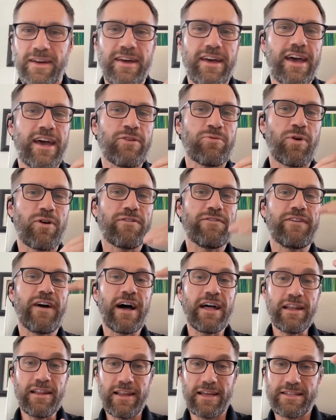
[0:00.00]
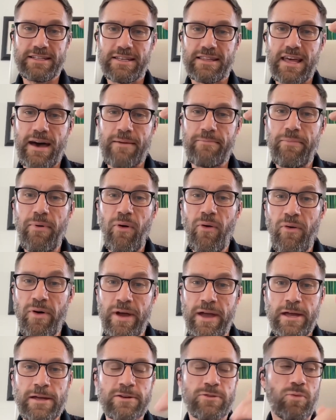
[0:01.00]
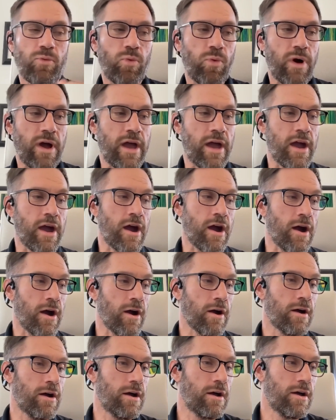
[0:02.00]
And we're finally to that point where,